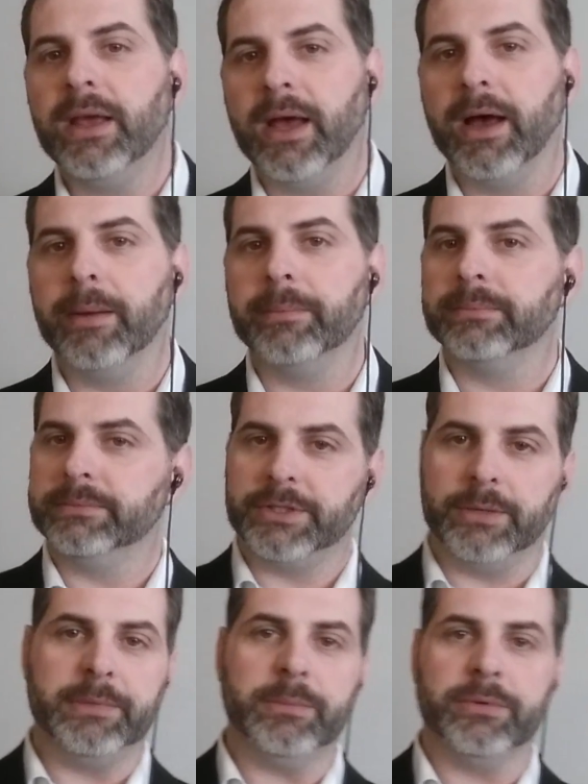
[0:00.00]

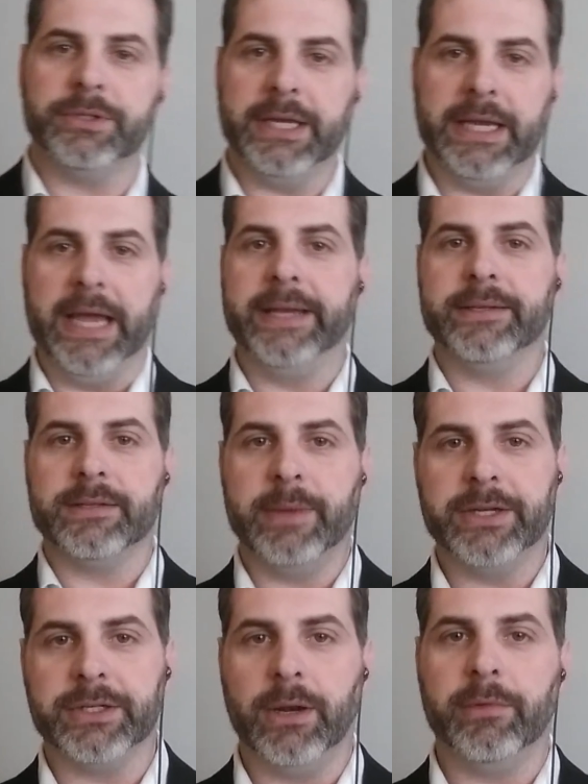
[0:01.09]
Some people say 8 is the
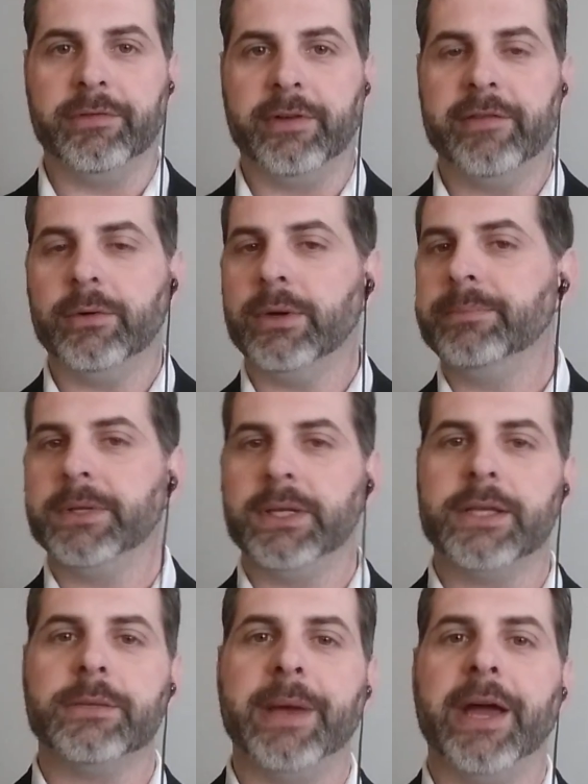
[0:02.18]
magic number for everyone. It
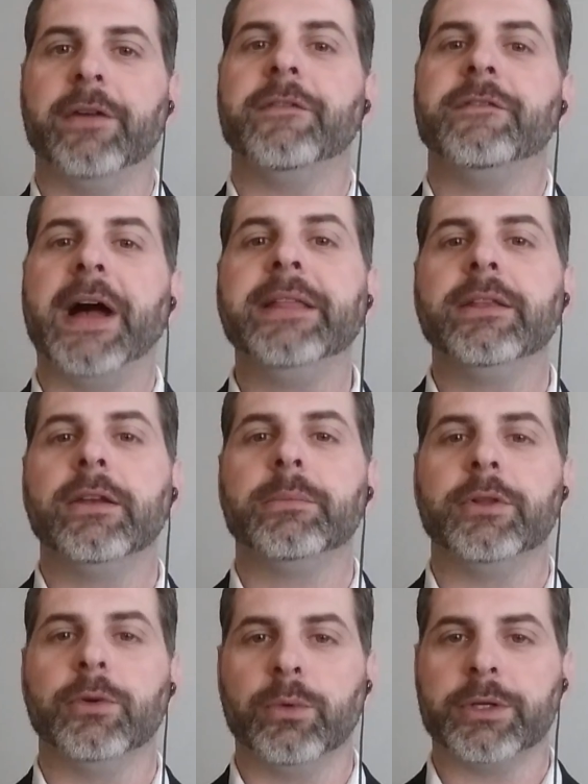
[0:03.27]
doesn't matter. Find the
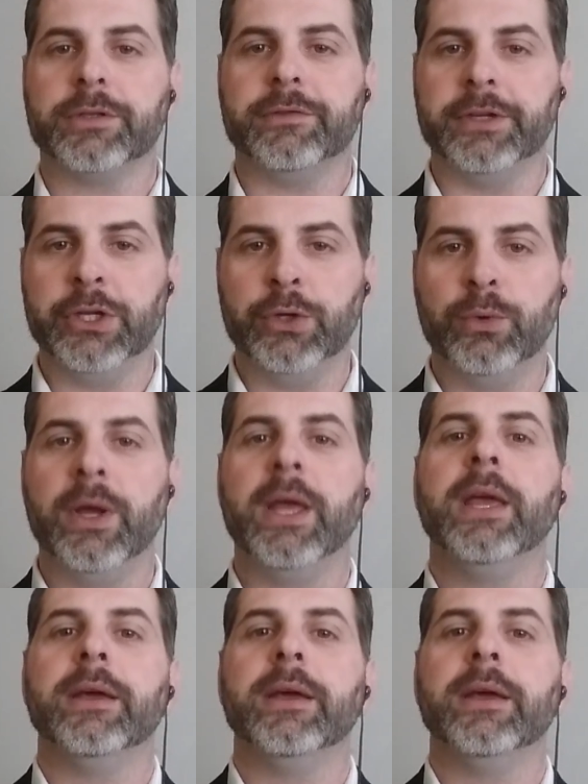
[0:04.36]
number that works for you.